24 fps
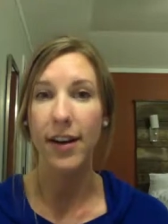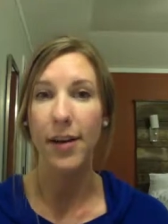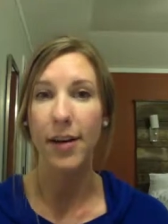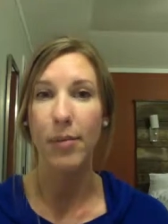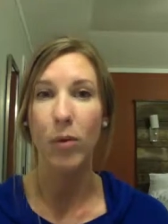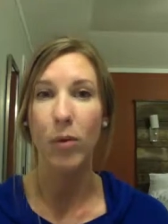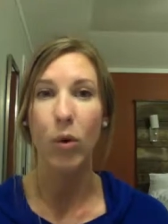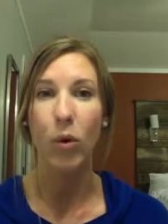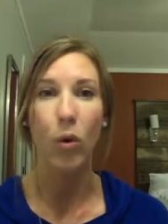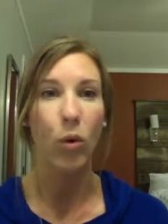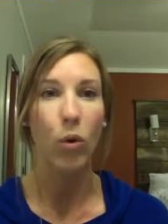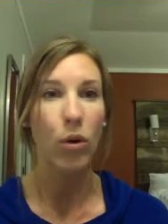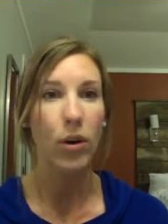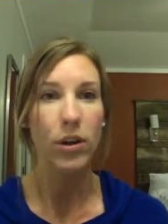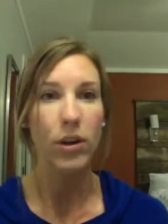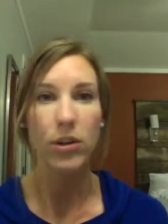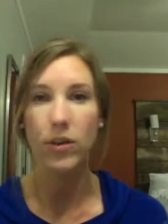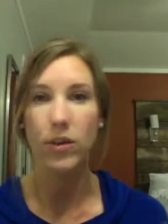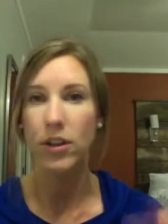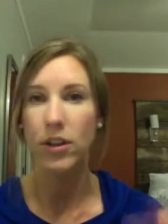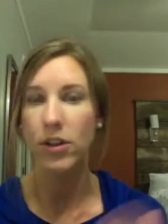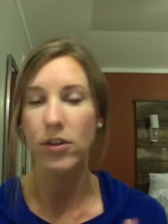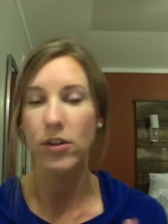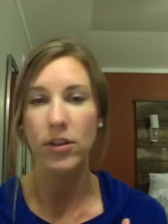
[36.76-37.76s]
or
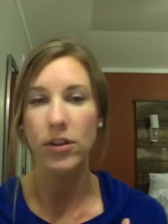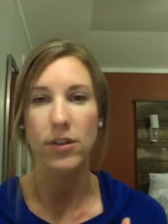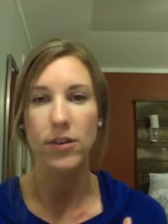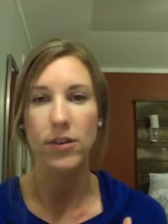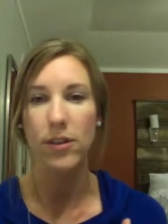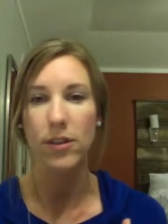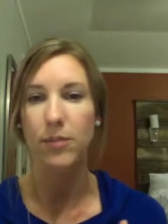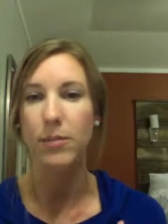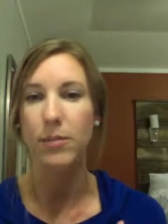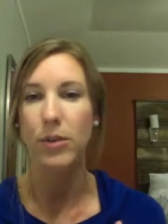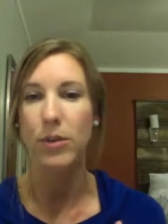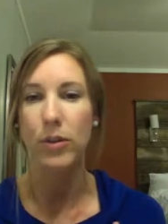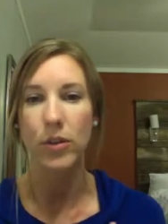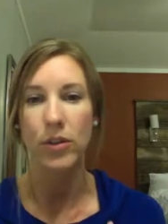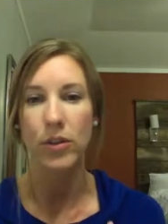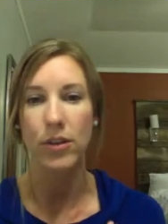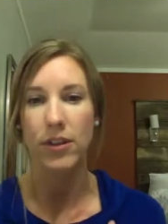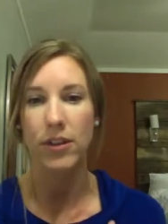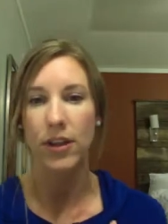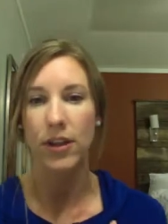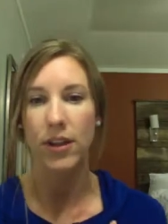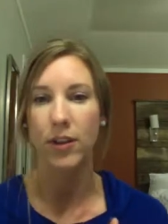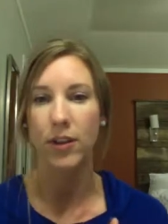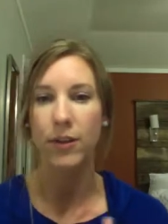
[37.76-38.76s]
you can just unmute
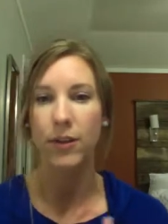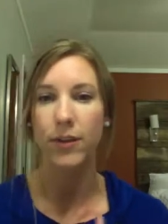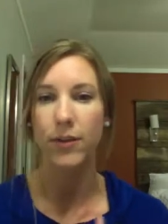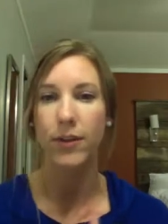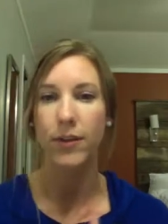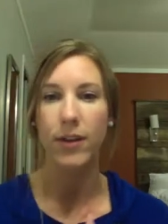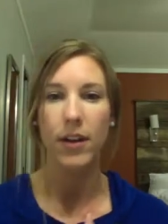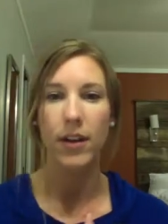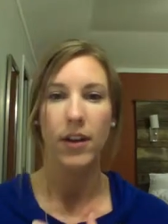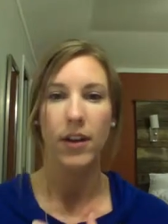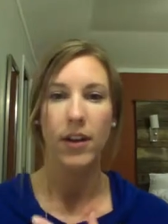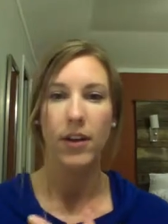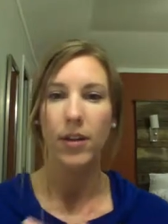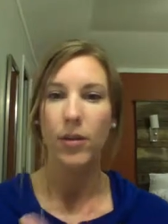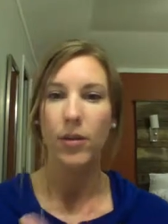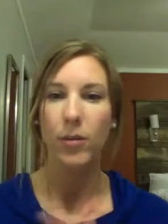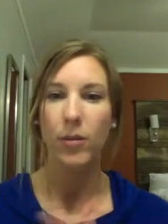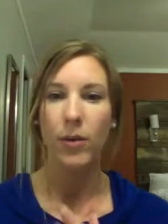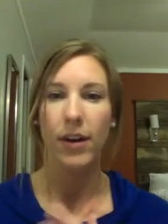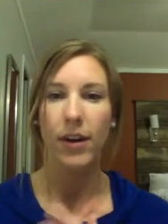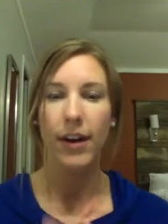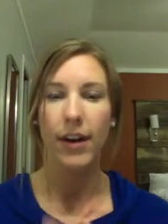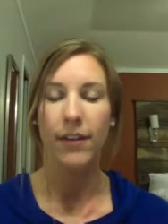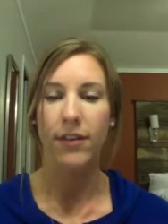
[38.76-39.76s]
yourself
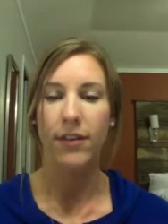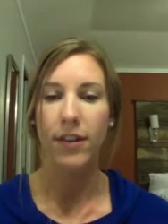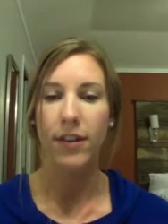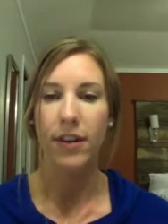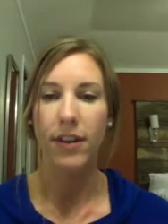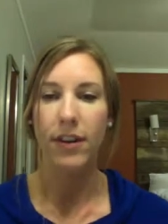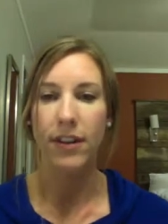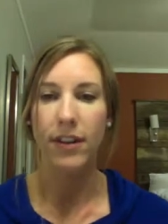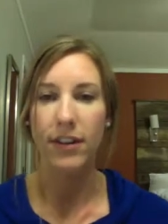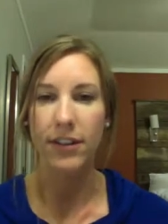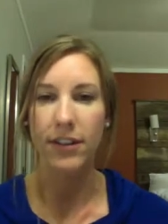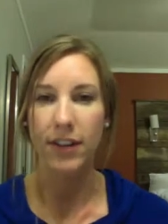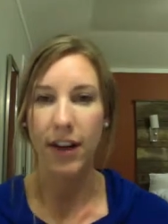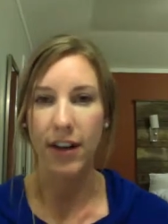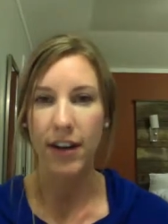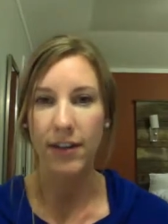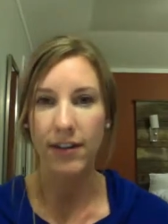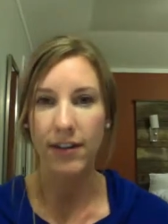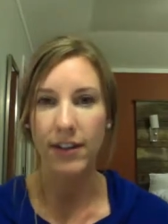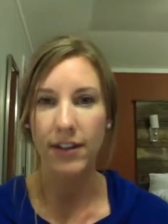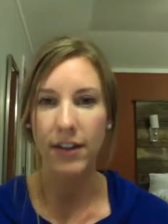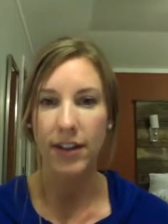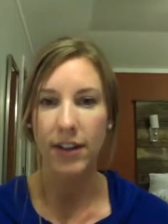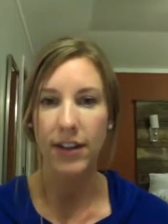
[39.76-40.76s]
whenever there's kind
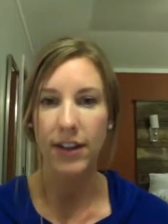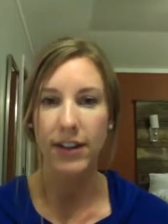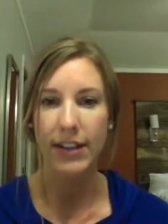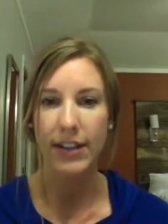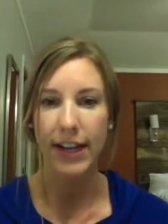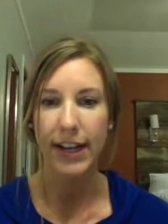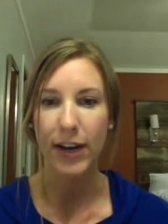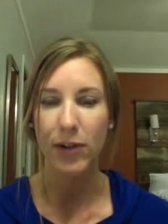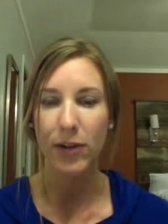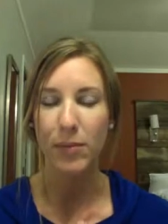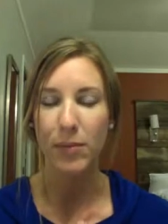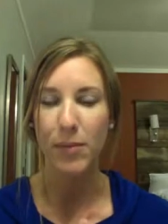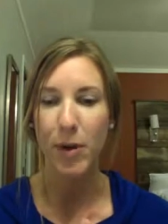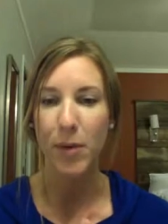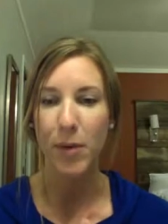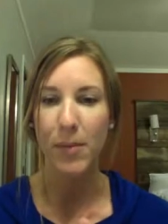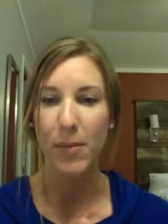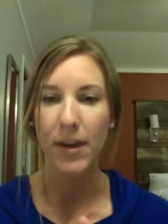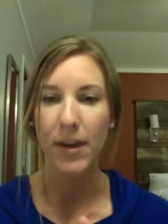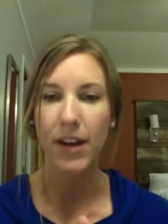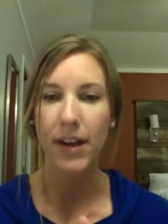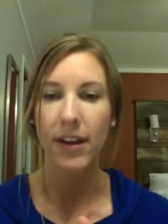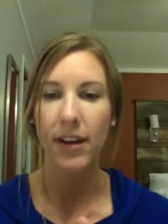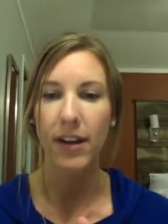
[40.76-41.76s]
of a down
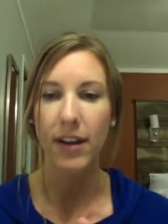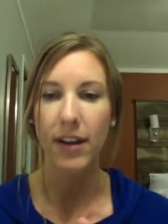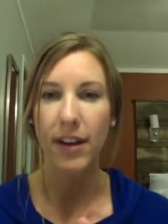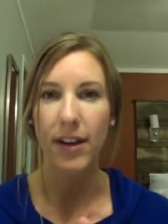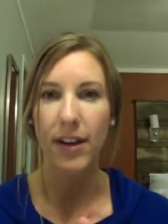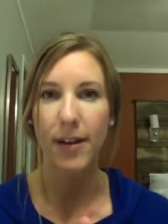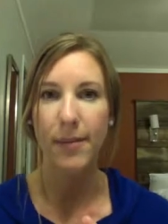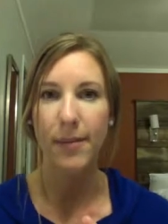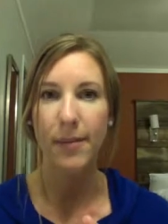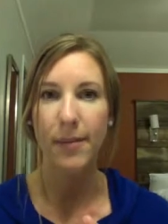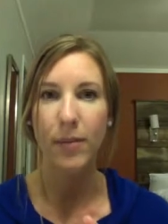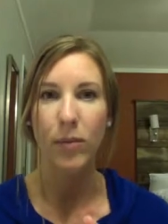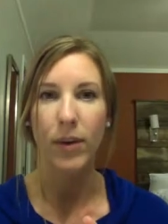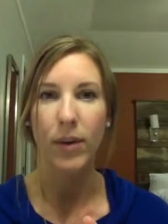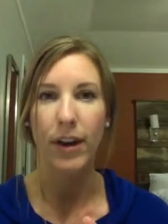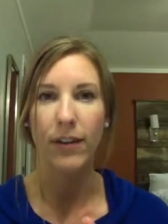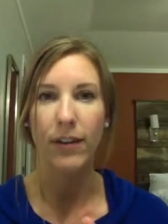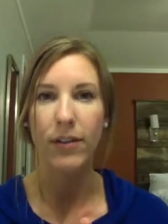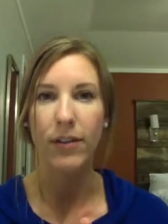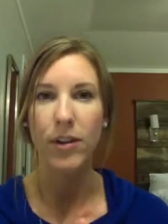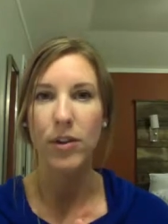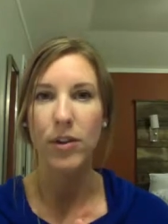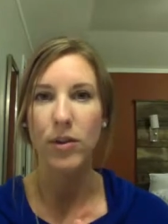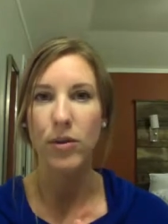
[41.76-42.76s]
moment,
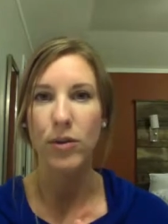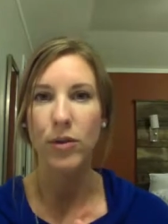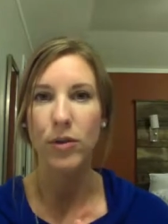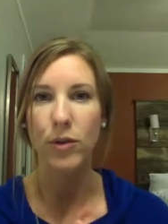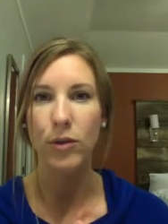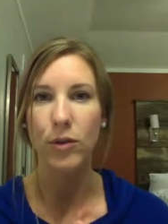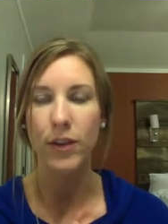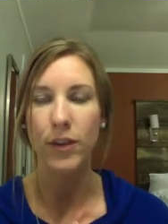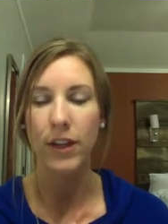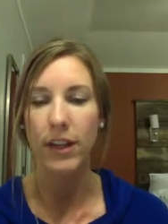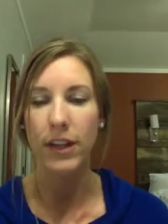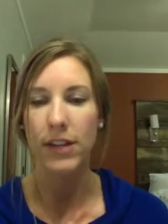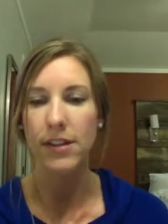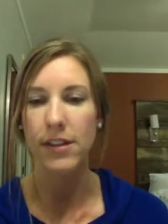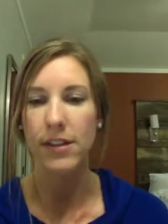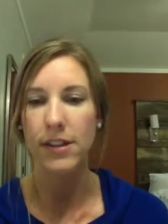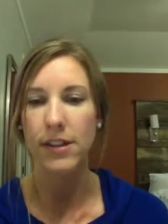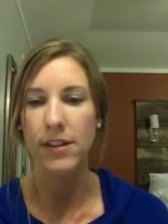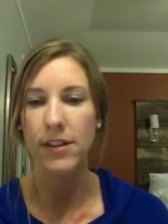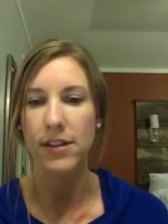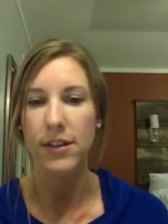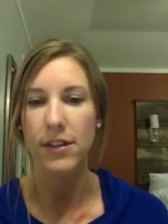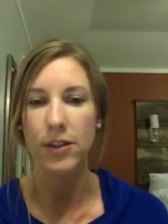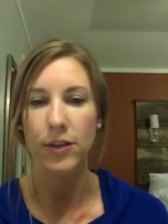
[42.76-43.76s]
whatever you feel like is
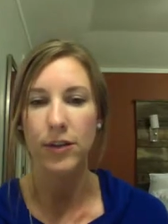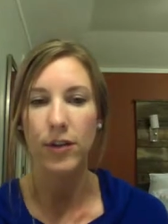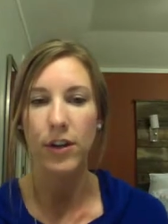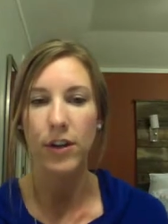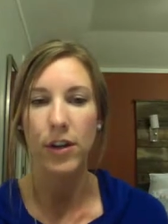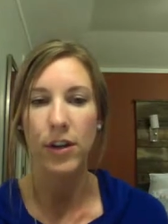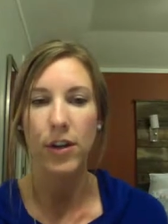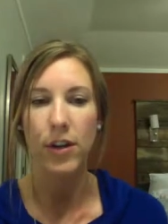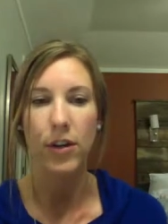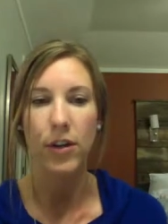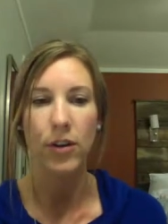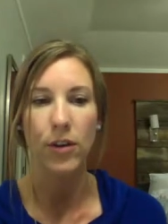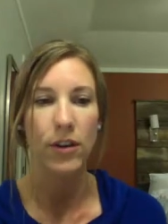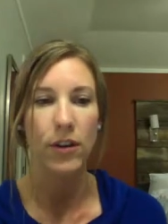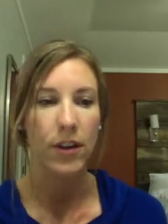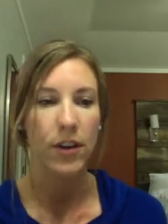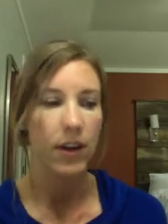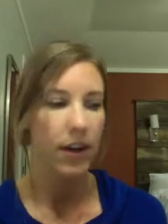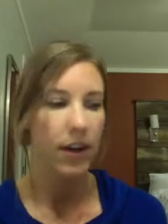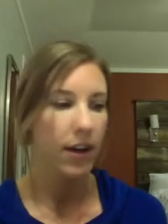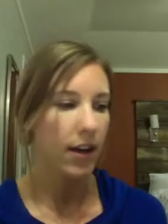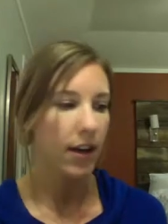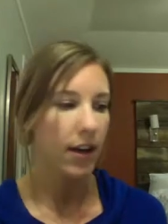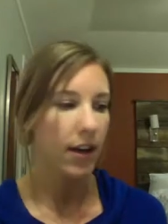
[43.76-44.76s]
easiest for you.
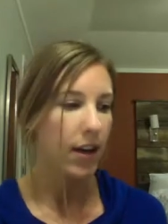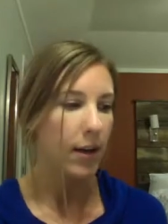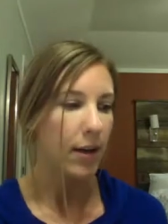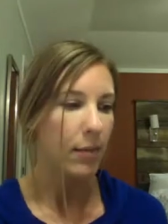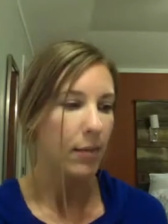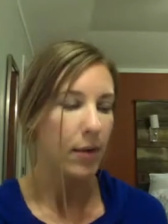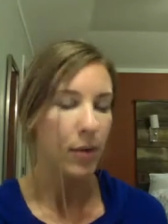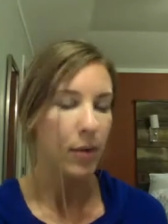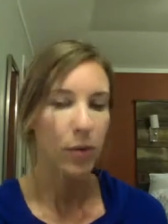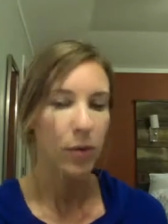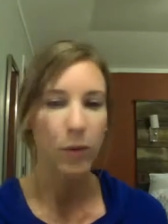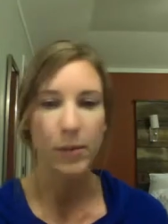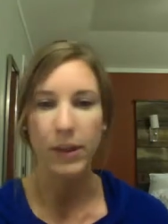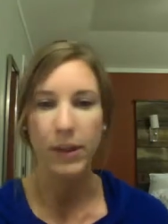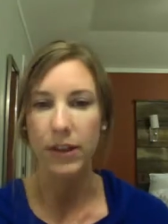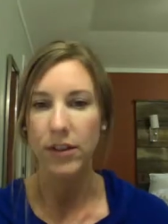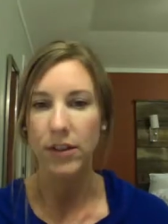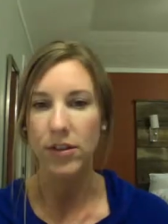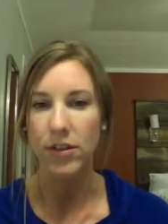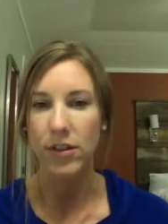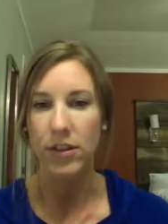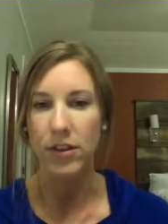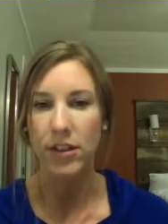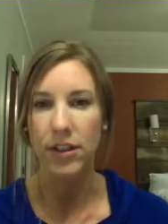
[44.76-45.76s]
And we'll
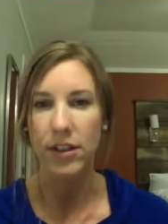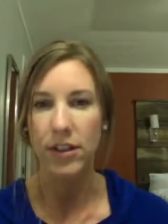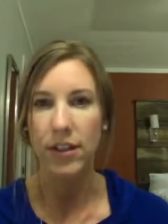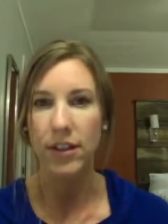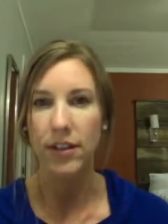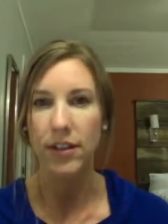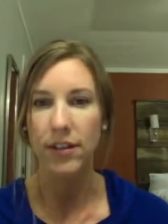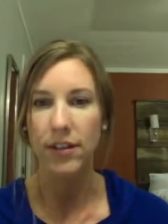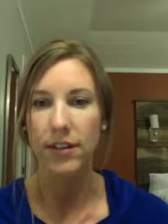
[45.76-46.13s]
make sure to,